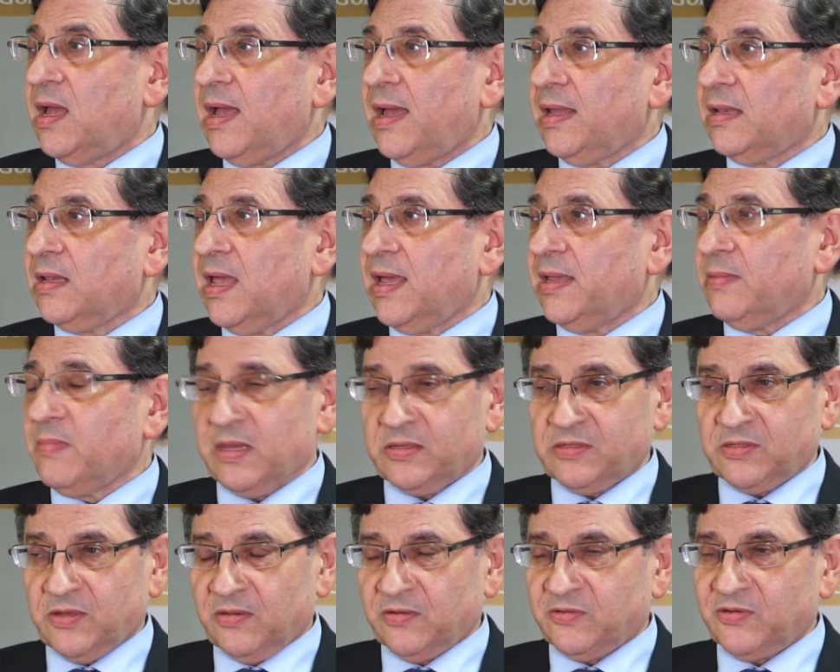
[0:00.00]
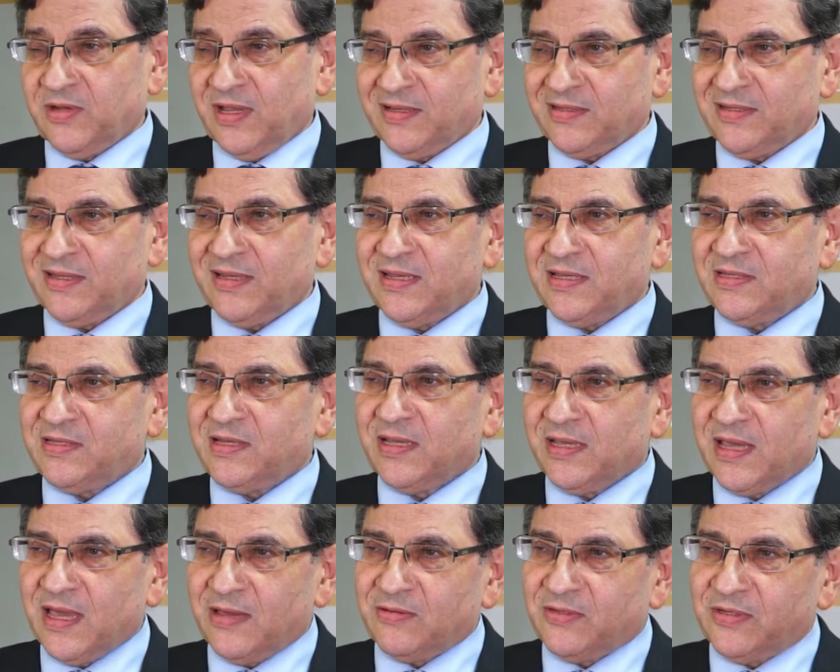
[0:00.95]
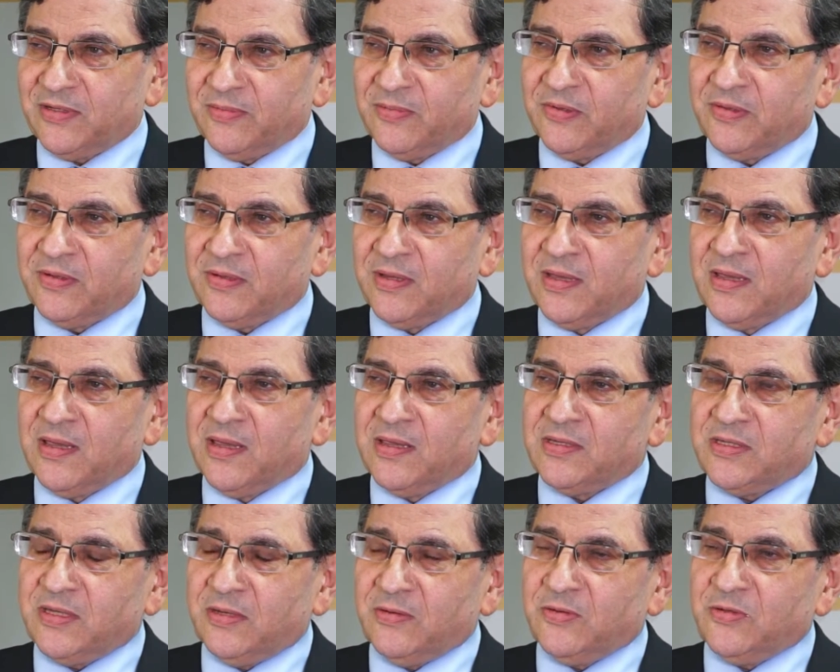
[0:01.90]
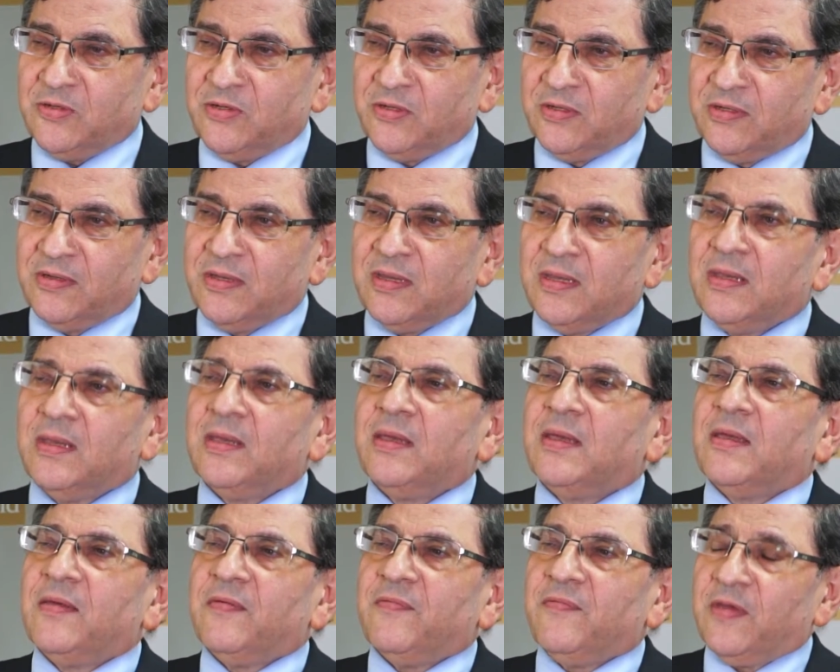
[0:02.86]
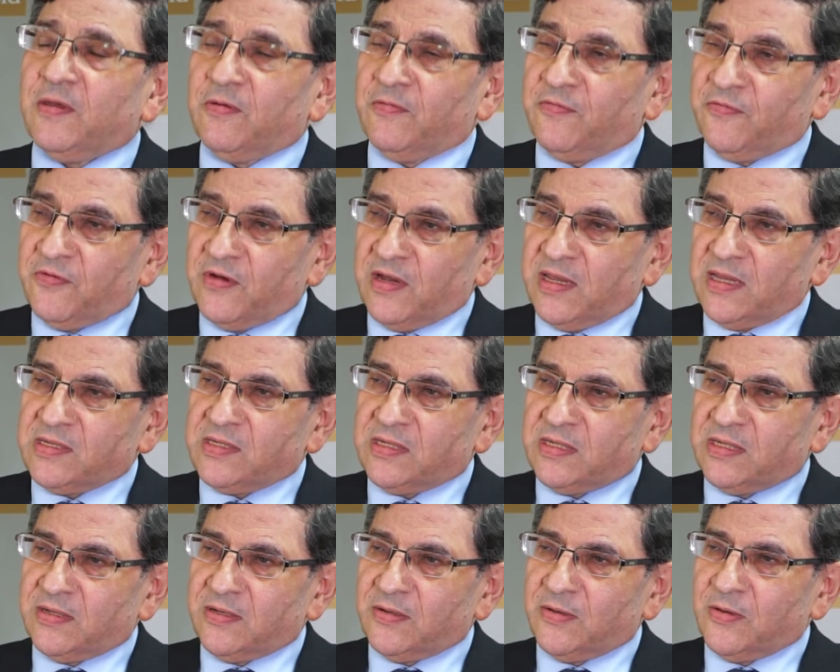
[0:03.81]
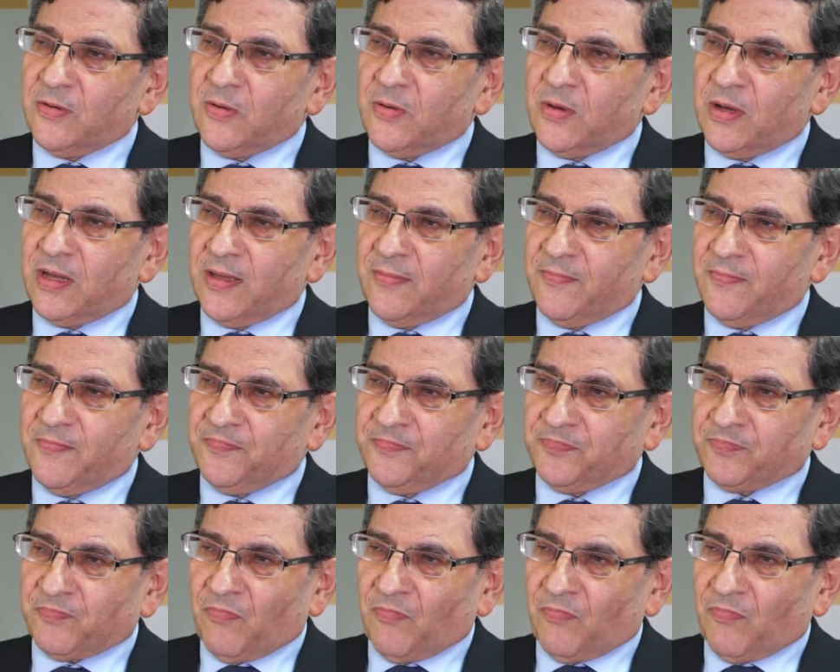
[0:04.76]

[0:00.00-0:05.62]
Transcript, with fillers: Unlike most contracts, it is negotiable. So you should feel free to um,